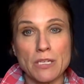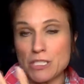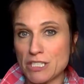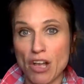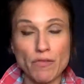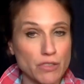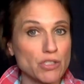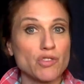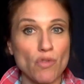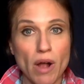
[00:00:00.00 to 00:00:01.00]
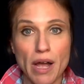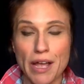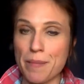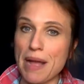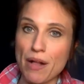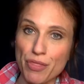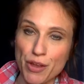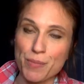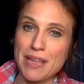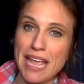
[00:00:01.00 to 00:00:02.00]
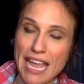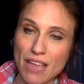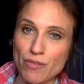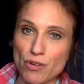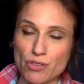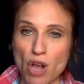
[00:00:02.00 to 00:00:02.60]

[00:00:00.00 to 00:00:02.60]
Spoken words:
self-describe how their behaviors